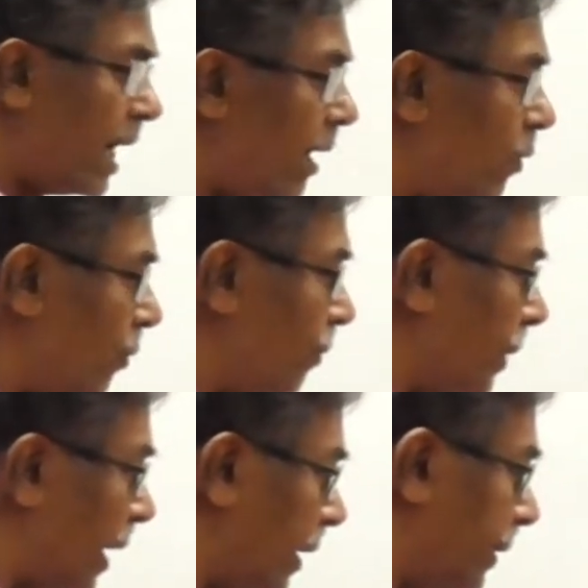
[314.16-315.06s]
how
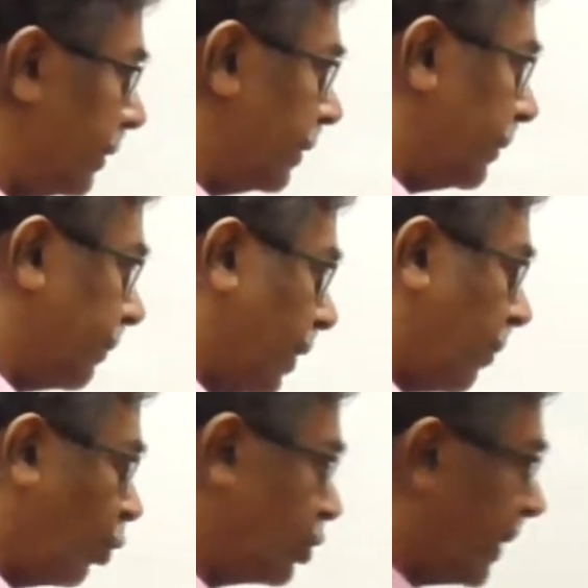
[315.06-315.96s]

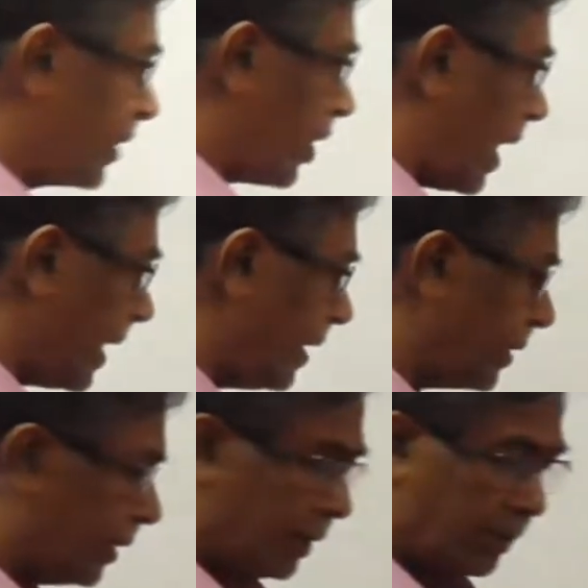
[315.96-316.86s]
Boltzmann tried,
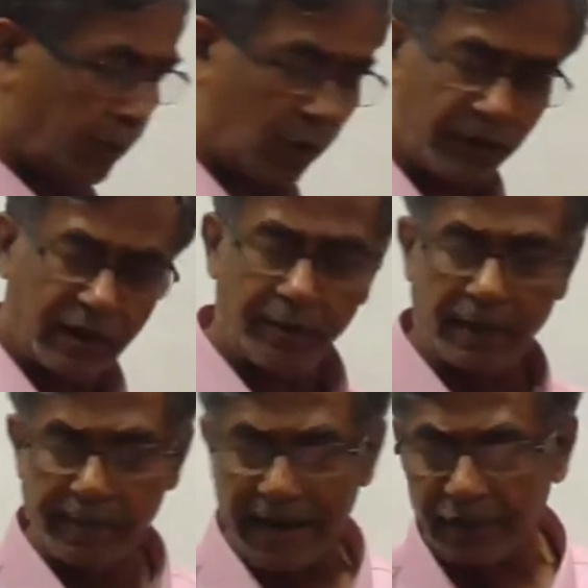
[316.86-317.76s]
motivated
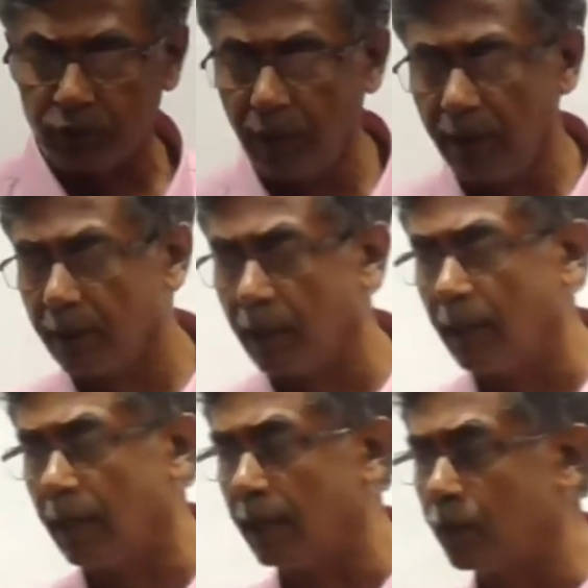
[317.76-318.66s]
by Maxwell,
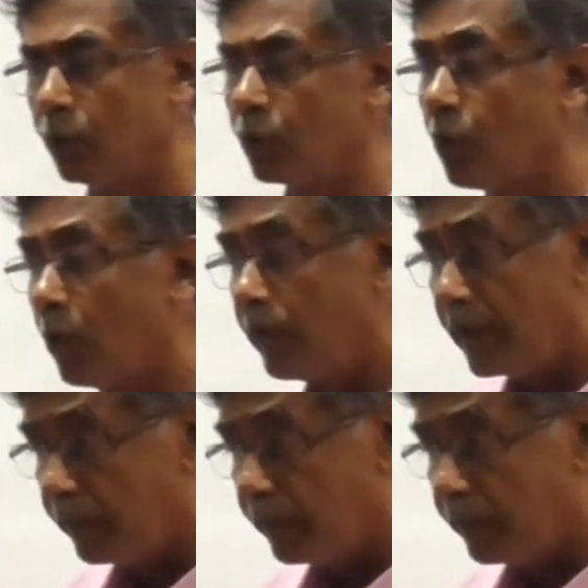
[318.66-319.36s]
couldn't go very